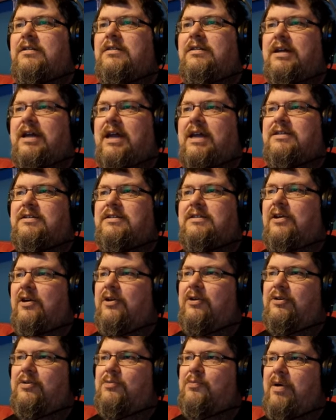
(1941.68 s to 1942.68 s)
The guests
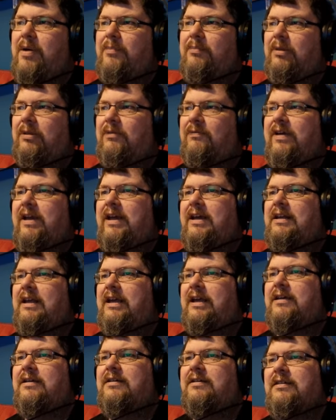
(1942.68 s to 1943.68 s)
nod or mumble
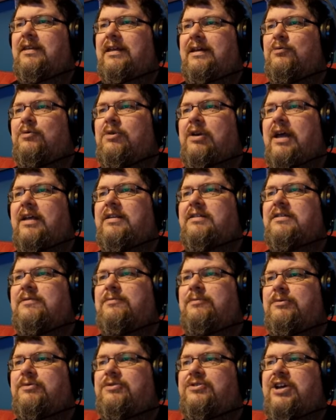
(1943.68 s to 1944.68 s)
vaguely. They all glance
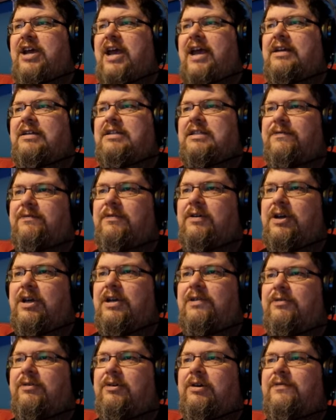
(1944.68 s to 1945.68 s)
towards Jack as if
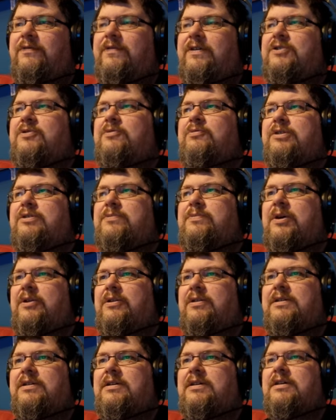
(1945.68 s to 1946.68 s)
looking for an official
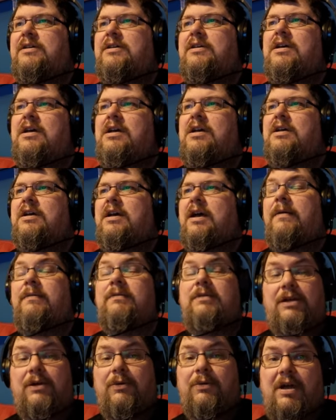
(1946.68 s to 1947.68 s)
response.
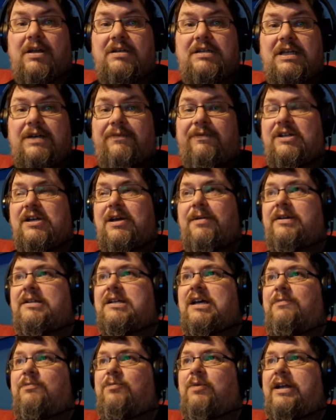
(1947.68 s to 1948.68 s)
You'll notice every time I
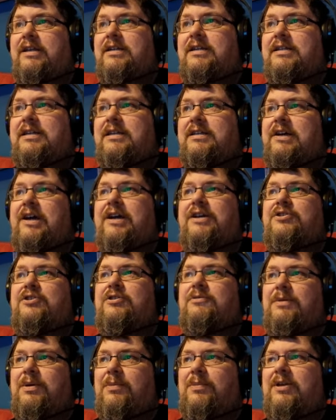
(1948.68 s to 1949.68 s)
type wait, it says, I
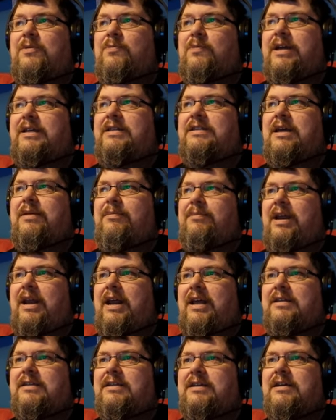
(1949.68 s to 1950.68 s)
assume you mean wait 10
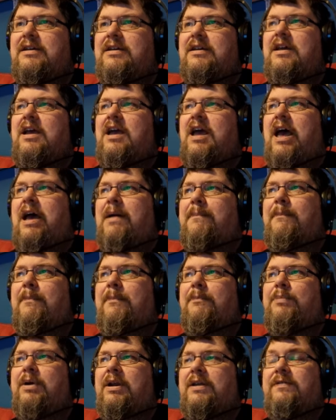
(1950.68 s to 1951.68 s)
minutes. Um,
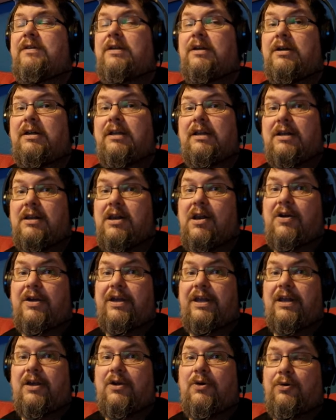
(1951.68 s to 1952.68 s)
but if you look at the clock
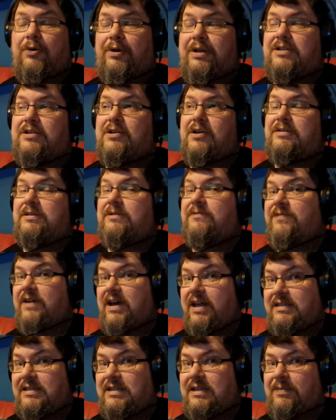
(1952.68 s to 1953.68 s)
in the corner, it's not
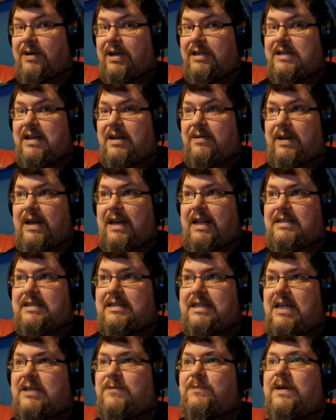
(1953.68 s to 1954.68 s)
advancing by 10 minutes.
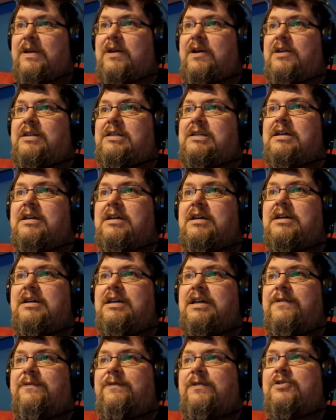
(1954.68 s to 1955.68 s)
That's because
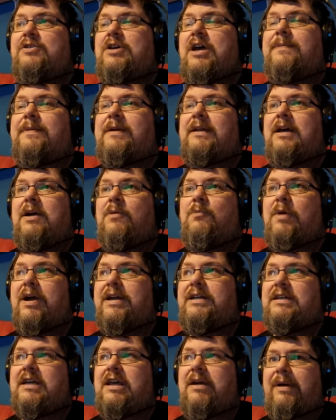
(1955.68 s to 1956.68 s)
if you type in a
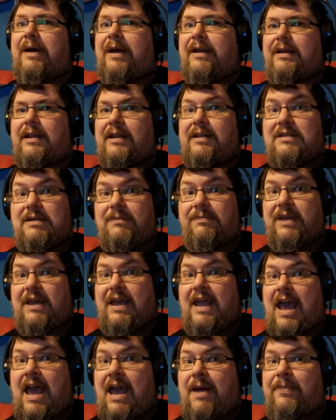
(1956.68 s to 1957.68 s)
wait command and
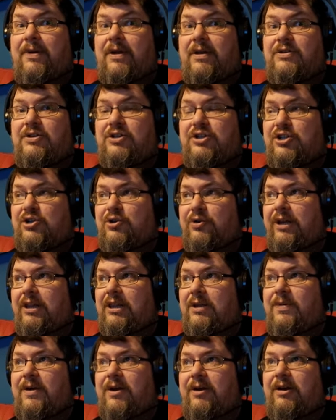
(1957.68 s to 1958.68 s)
something happens during
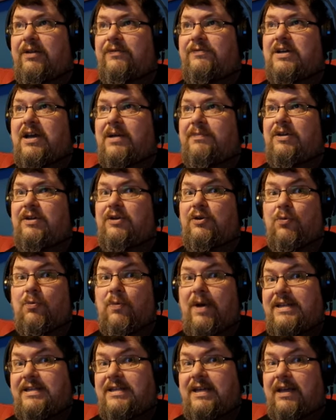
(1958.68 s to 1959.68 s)
the period of time that you're
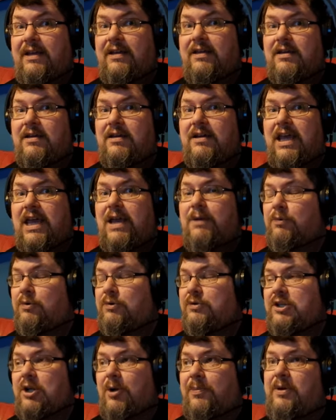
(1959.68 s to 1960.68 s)
waiting, it will
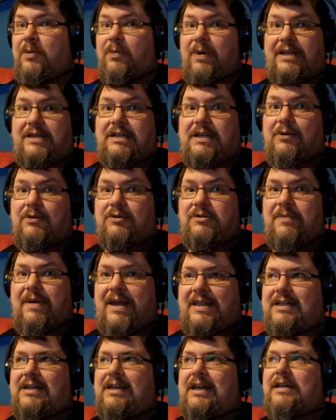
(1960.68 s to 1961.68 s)
stop you waiting
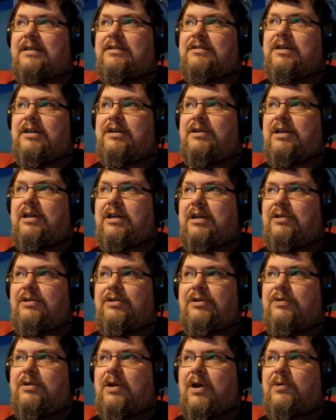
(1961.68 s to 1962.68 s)
automatically. So you,
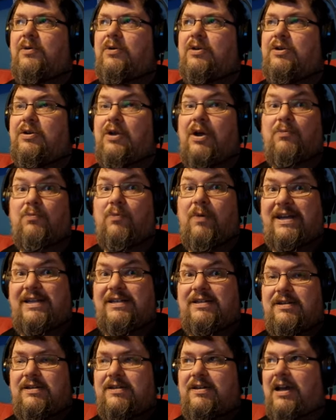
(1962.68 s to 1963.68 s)
you don't, you don't
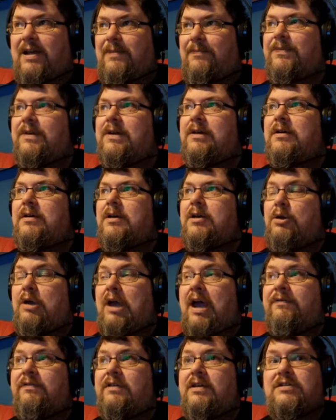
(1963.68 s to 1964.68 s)
waste time. You
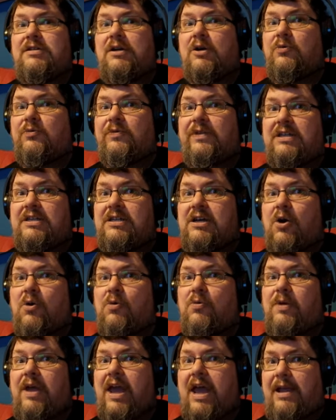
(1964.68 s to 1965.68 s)
have to solve this
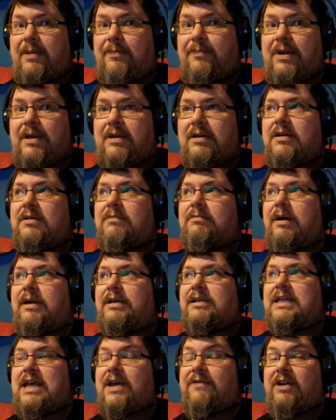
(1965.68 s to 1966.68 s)
whole game by
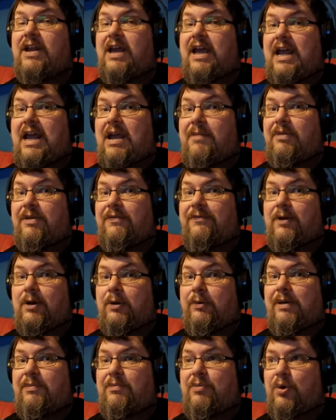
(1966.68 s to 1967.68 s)
7 a.m. the
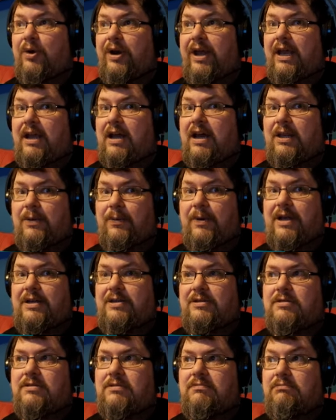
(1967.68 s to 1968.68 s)
following morning.
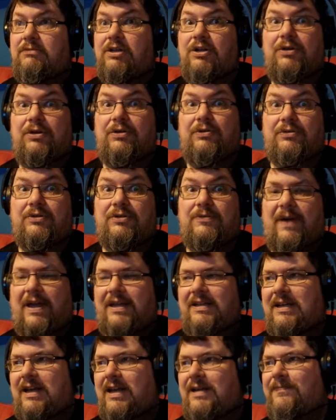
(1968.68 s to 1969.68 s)
Otherwise, you lose,
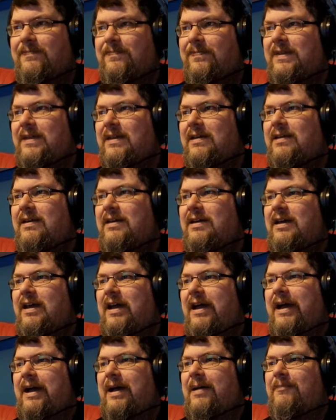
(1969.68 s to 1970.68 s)
basically.
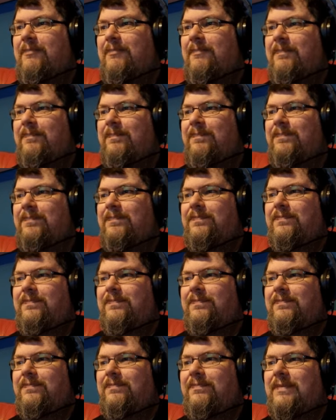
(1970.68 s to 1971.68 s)
Um,
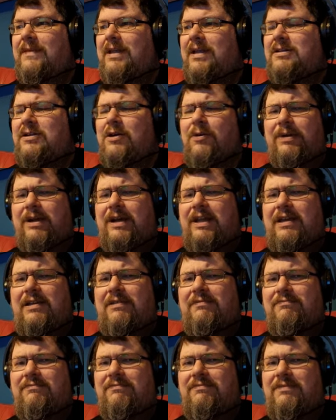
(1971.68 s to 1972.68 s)
it's not
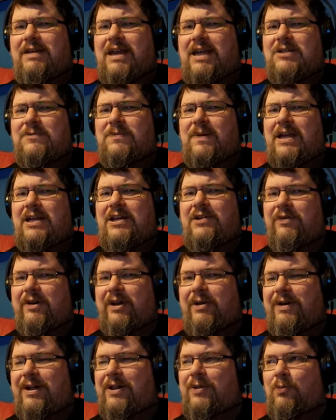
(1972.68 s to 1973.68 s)
really explained
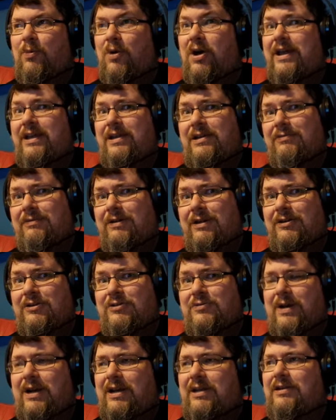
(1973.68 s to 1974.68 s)
very well why you
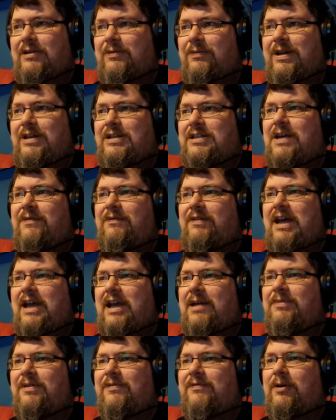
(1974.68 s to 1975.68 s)
lose when you reach 7
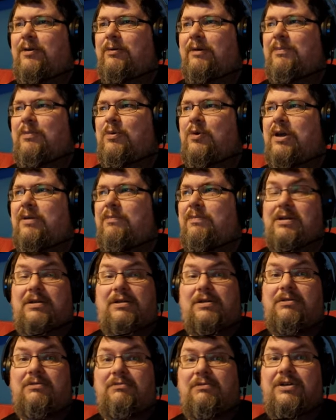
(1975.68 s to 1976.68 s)
a.m. the following morning, but
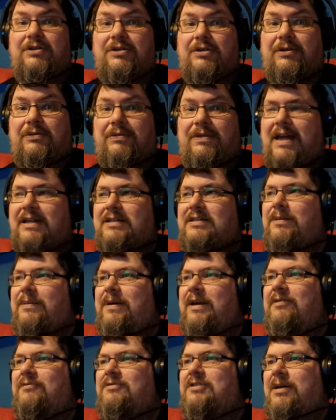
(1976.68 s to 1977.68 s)
you, you, do. That's the
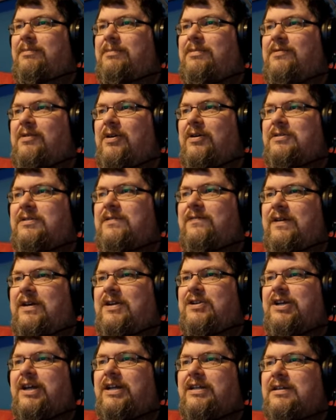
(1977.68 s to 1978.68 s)
amount of time you've got to
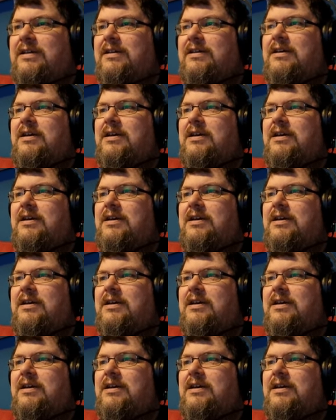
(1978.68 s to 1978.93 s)
finish it,